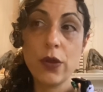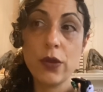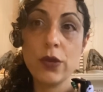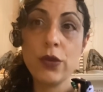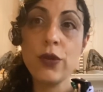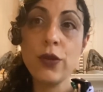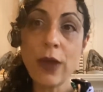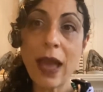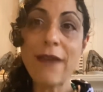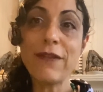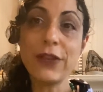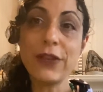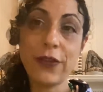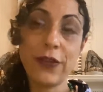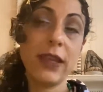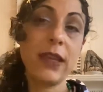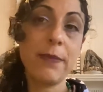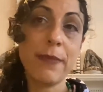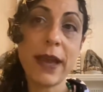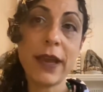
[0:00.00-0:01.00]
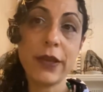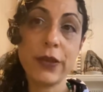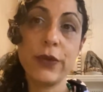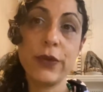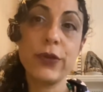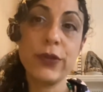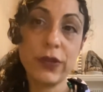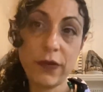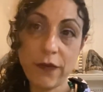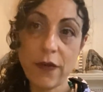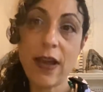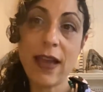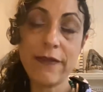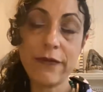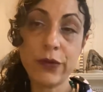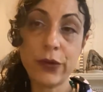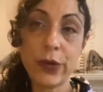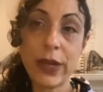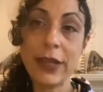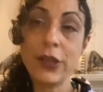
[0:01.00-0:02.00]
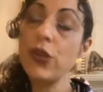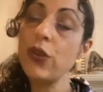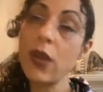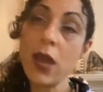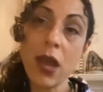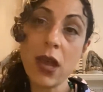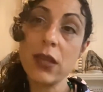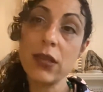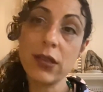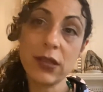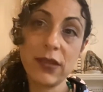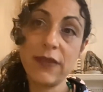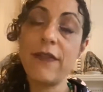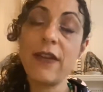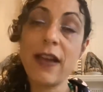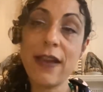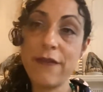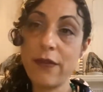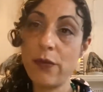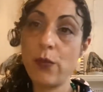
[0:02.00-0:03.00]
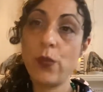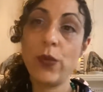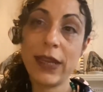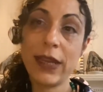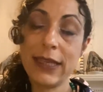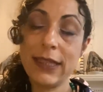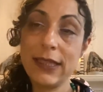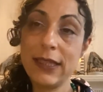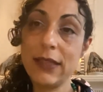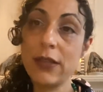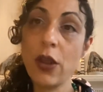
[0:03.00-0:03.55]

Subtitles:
you have to think about your survival, and you can't survive on weeds.